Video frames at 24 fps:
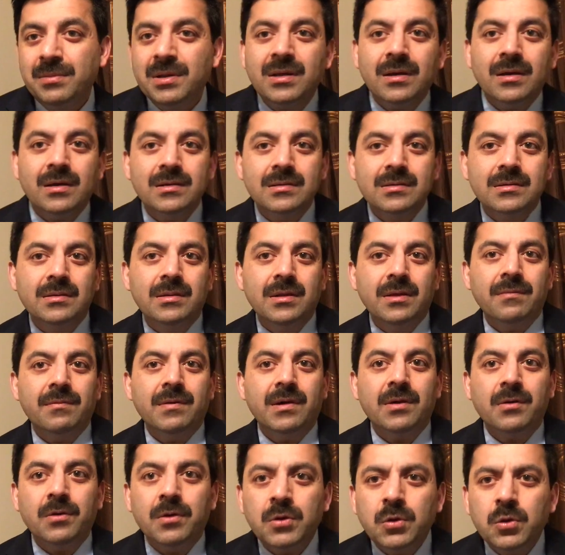because they
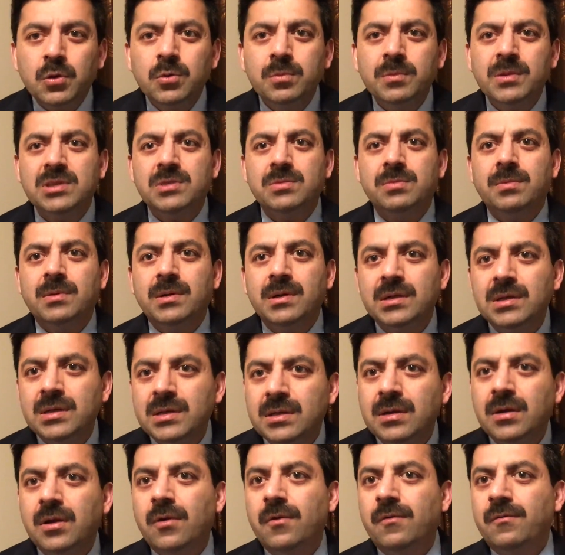were too much
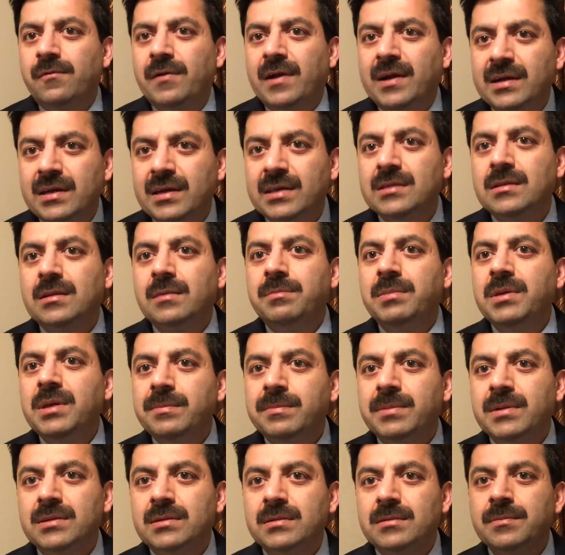worried offending the
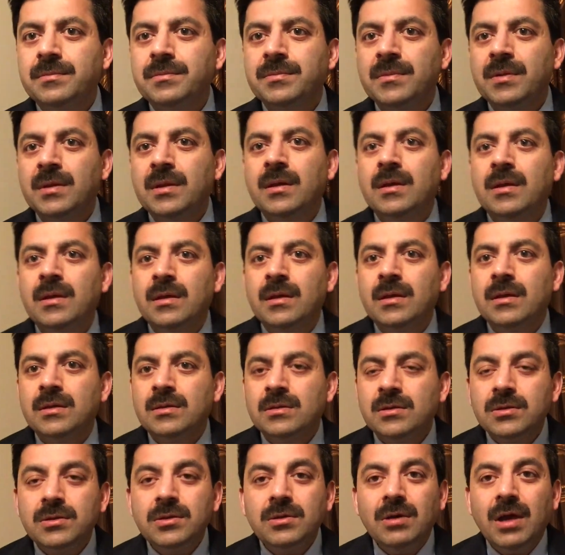people.
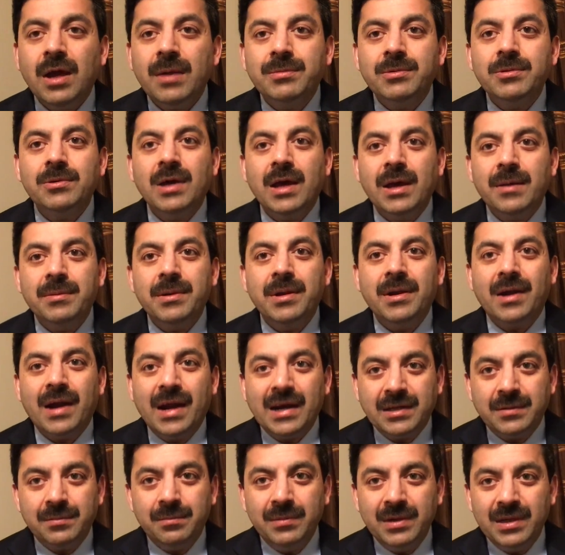So you have to have a
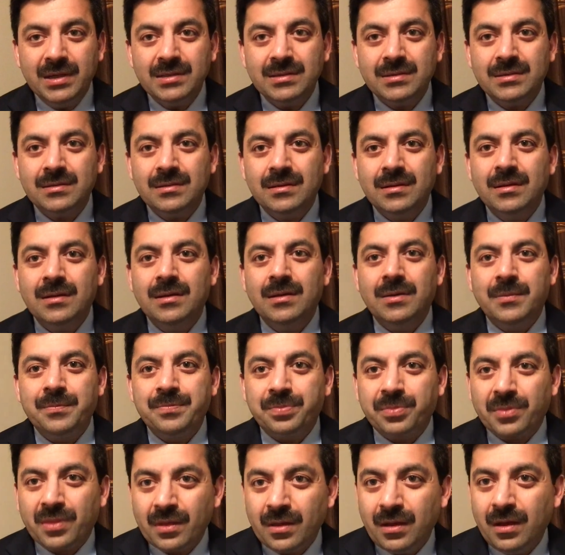right mix
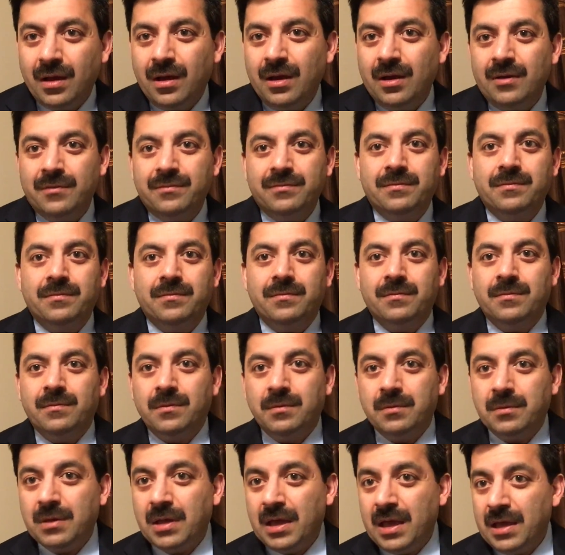of
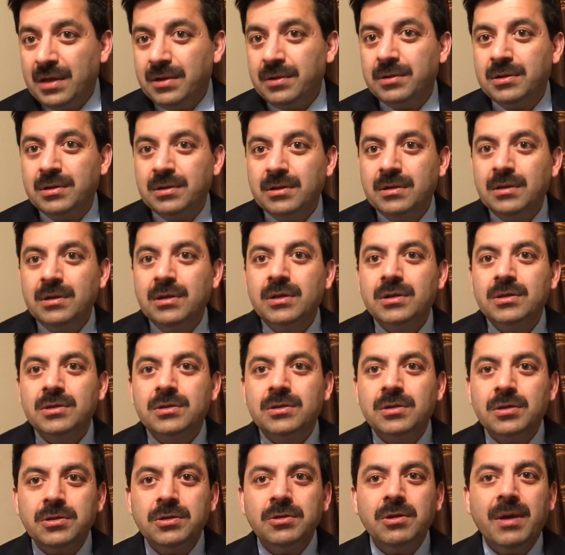
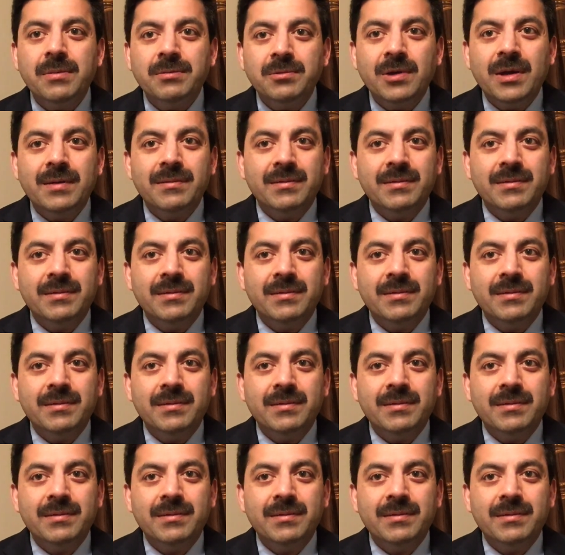the